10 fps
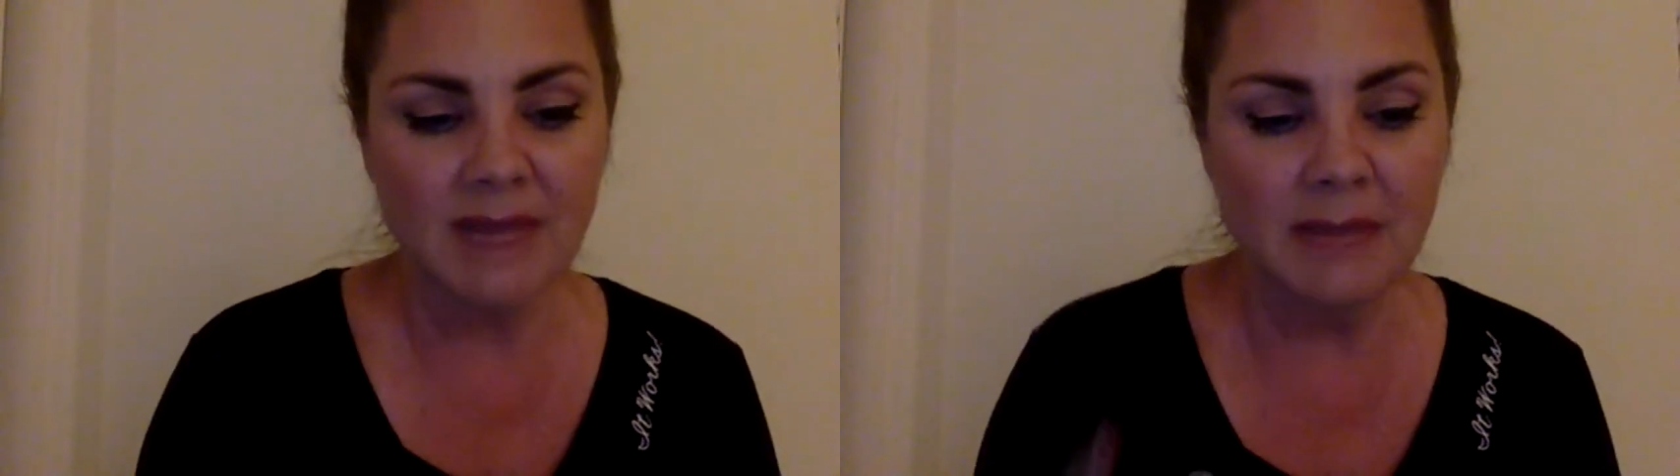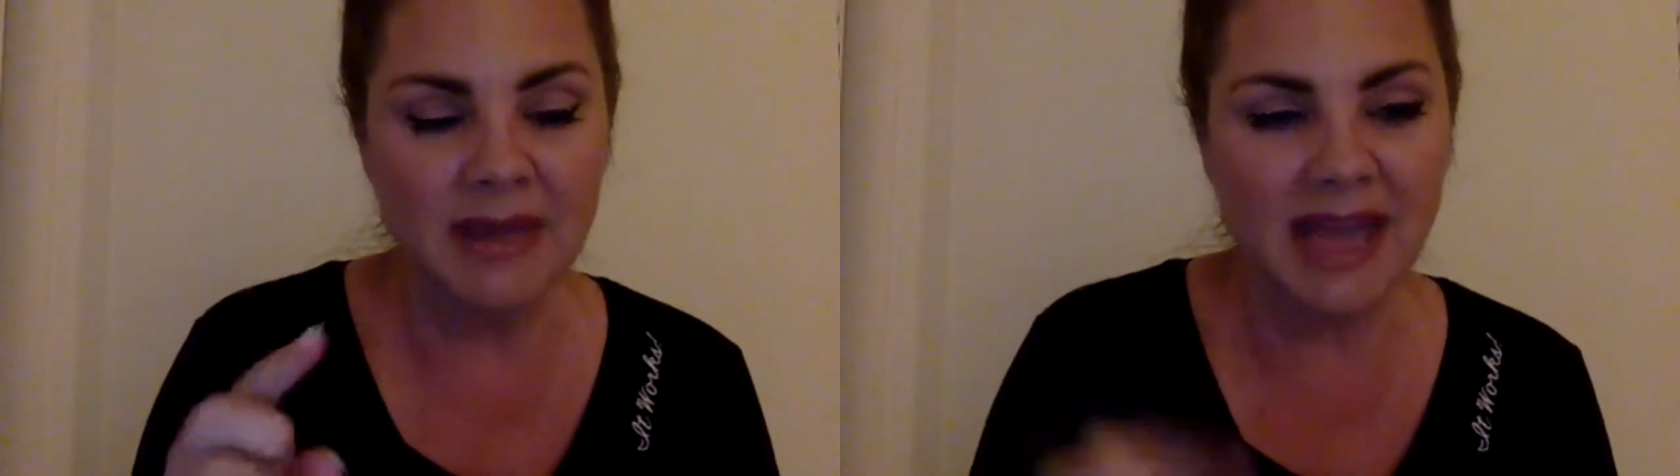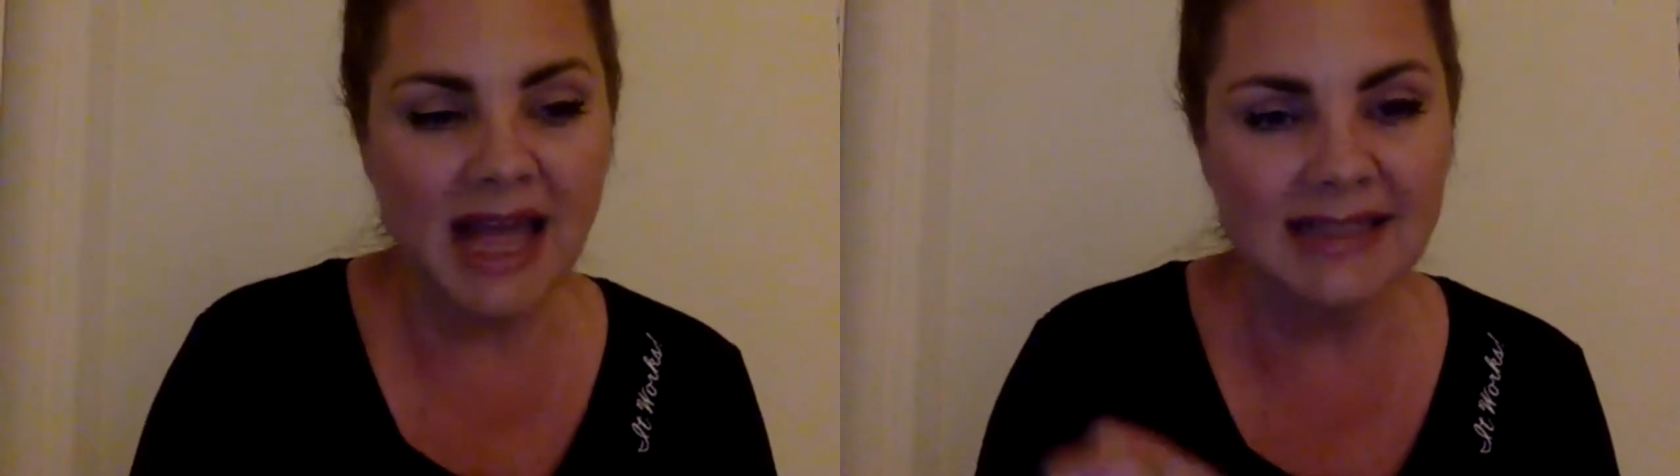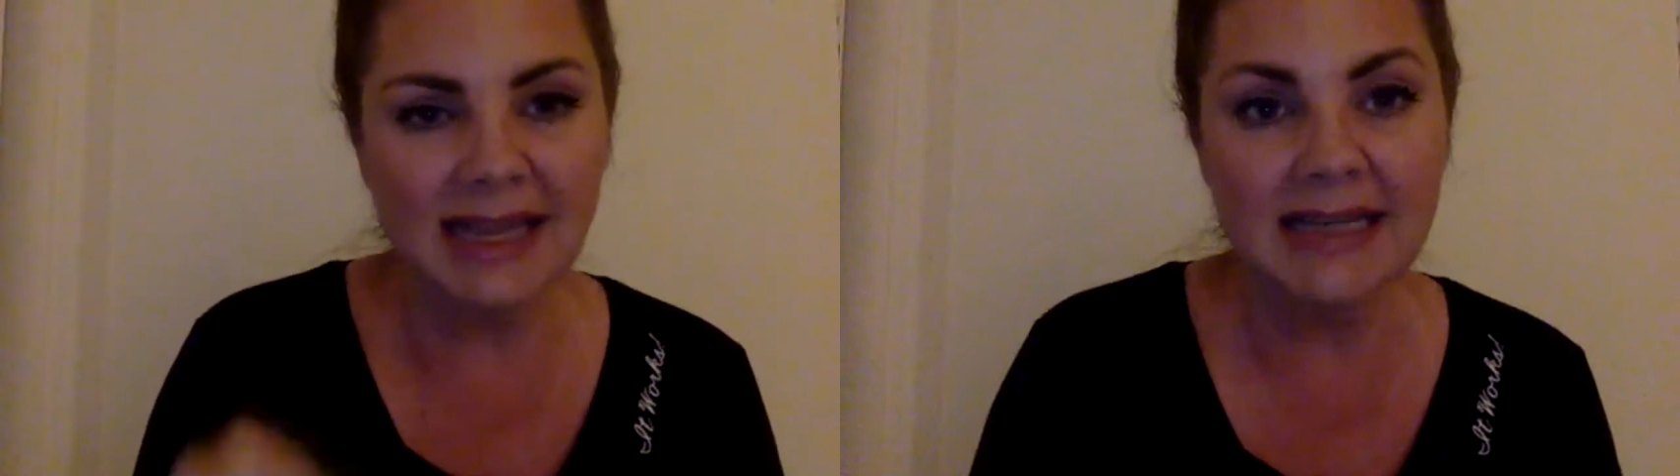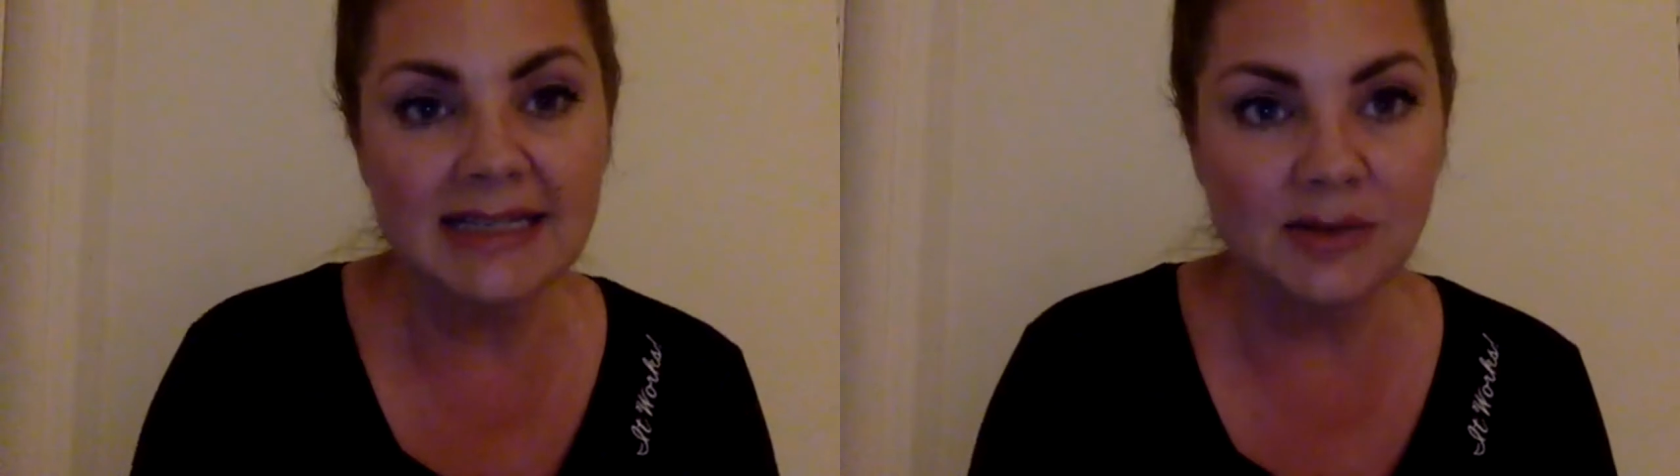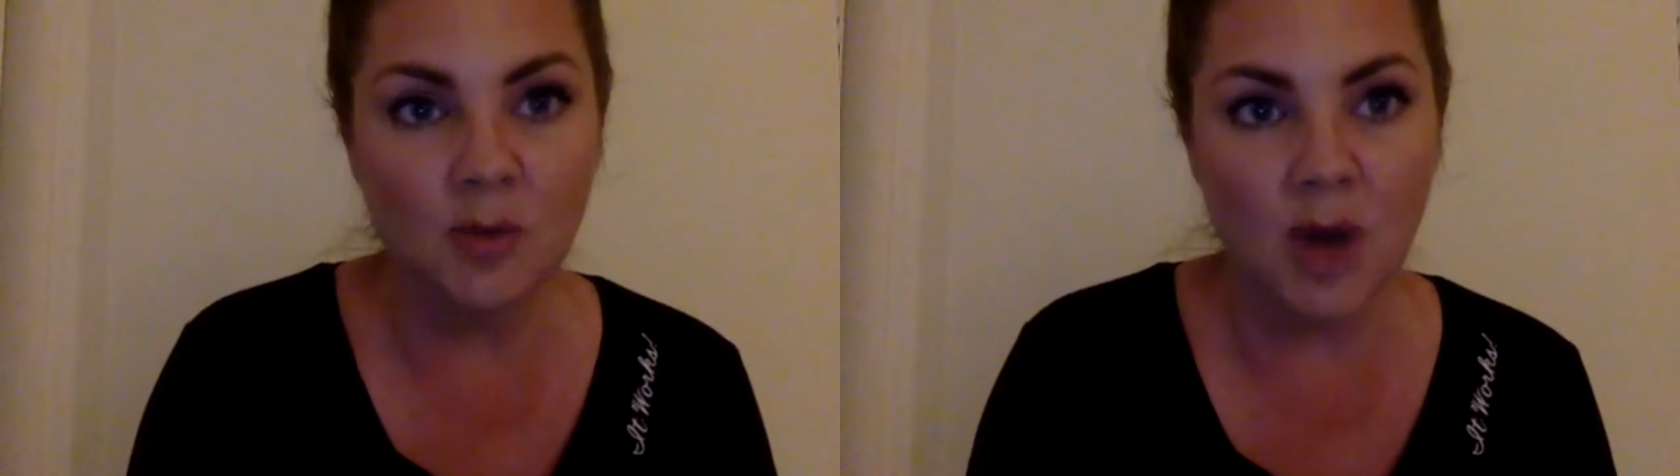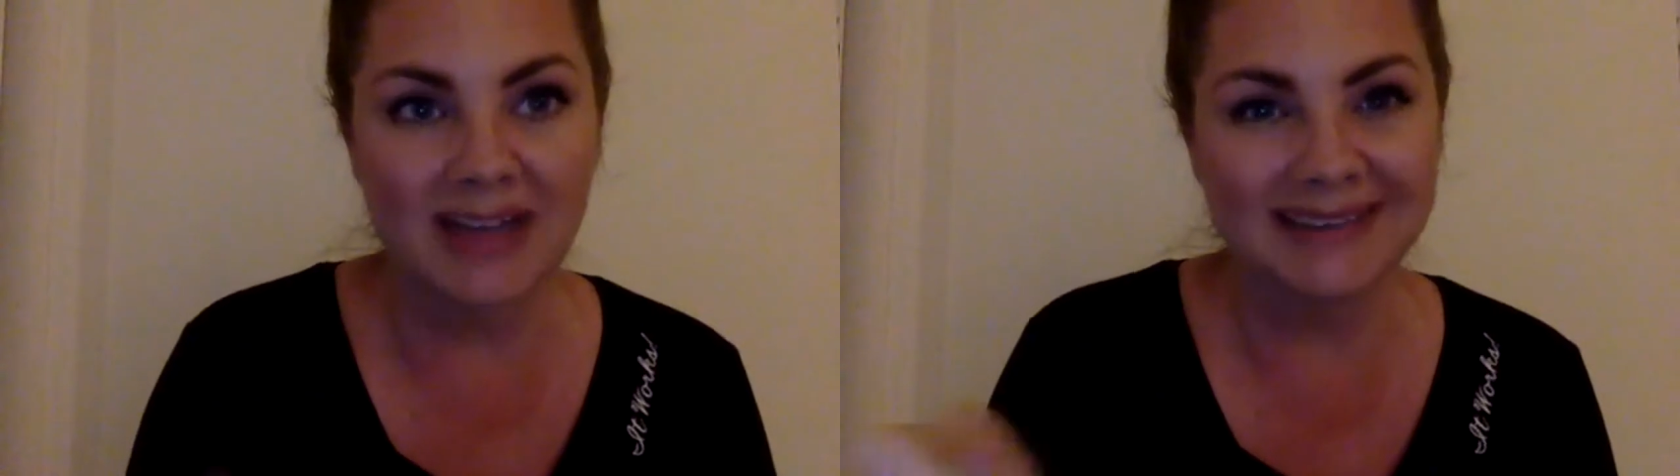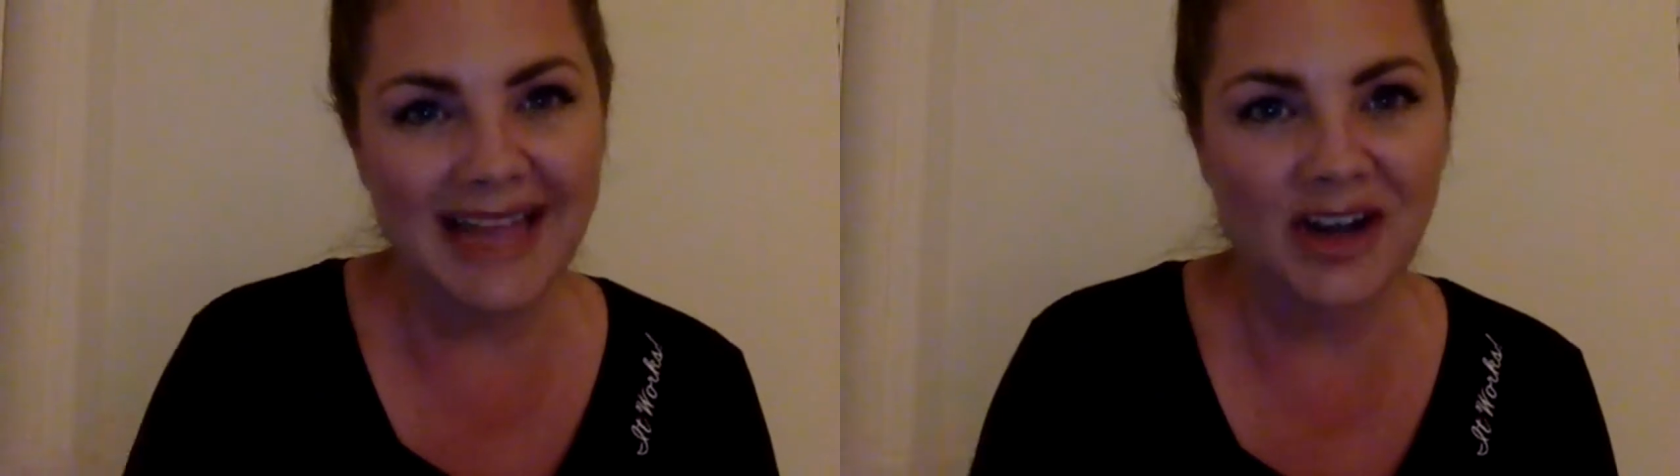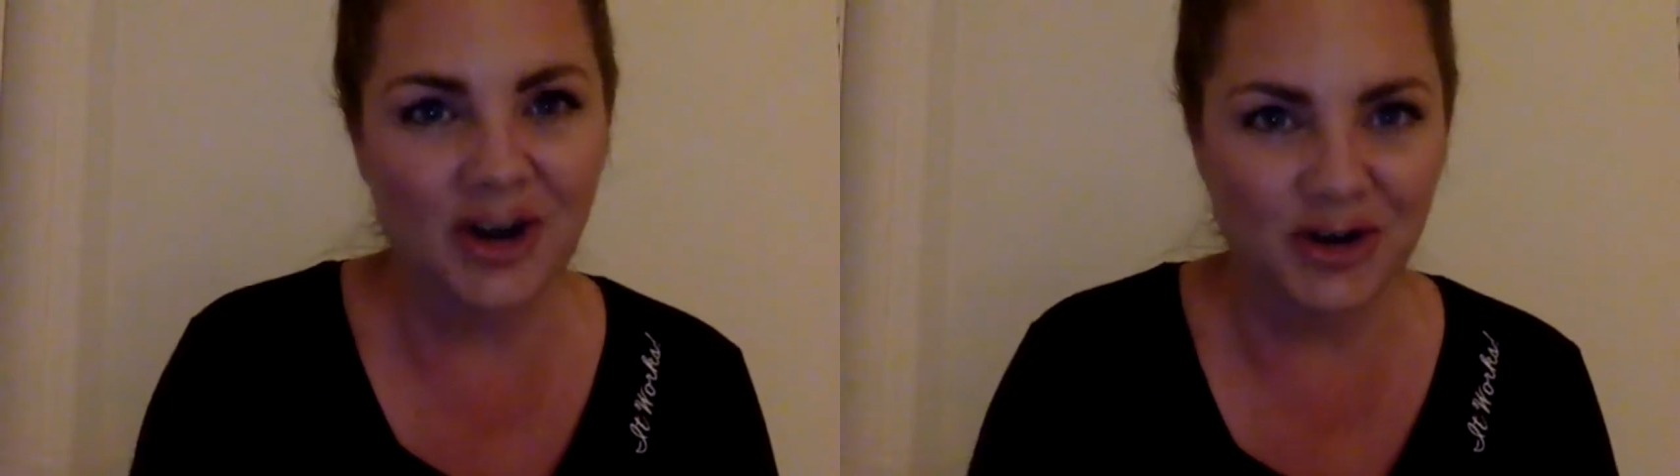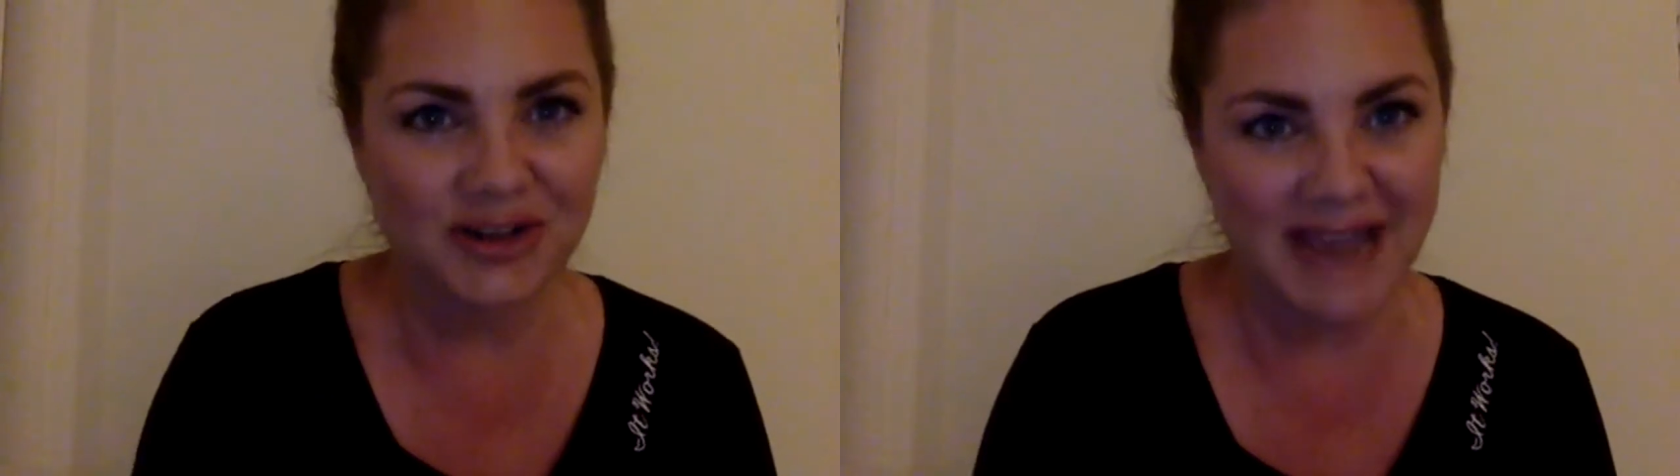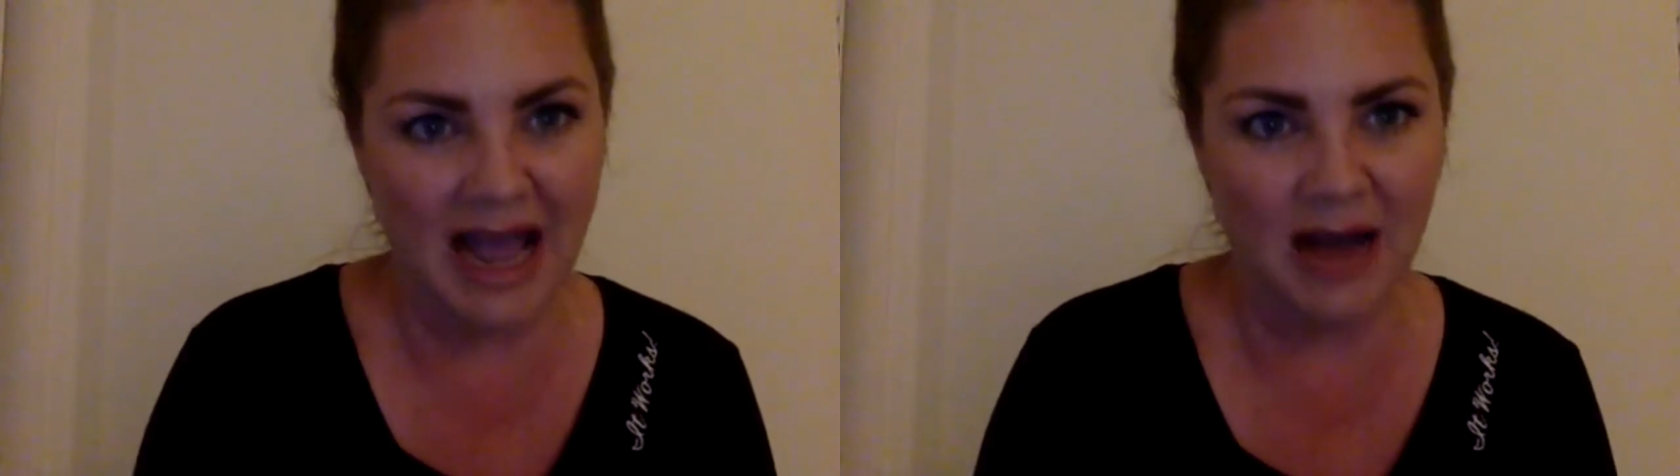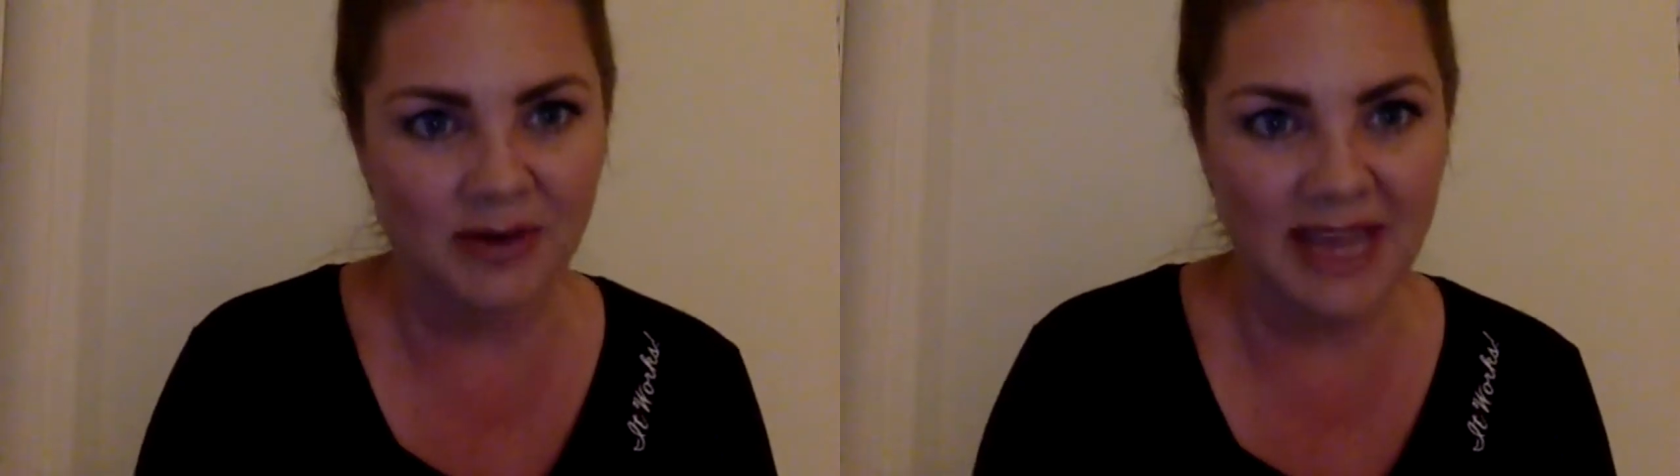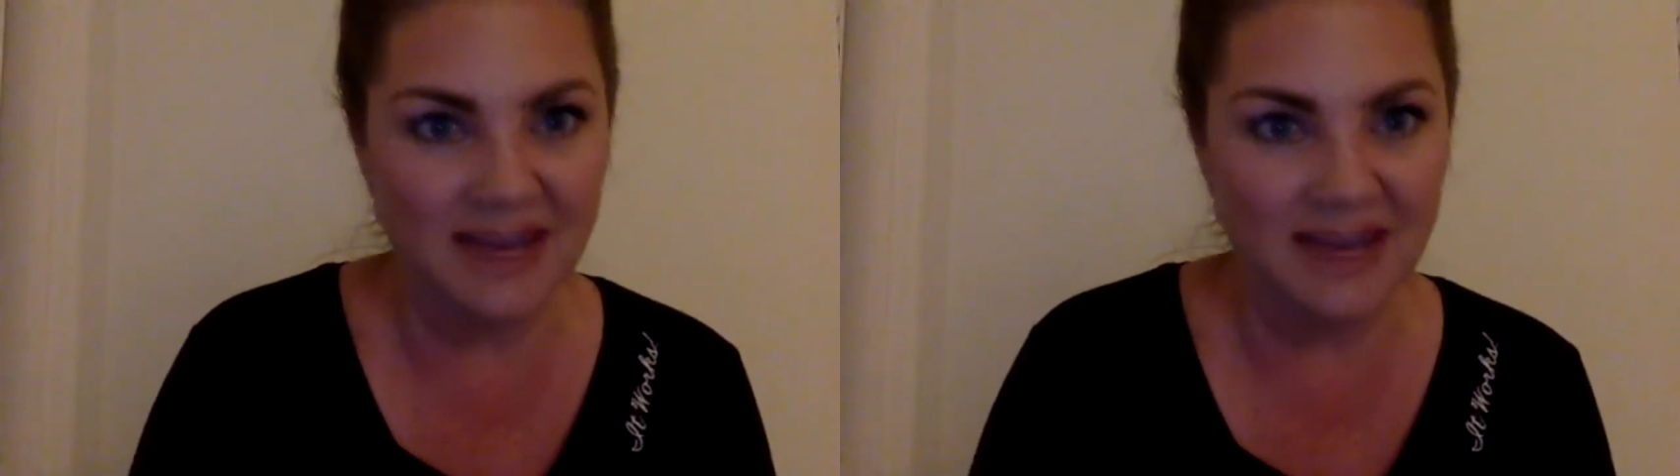because I didn't want to let her down,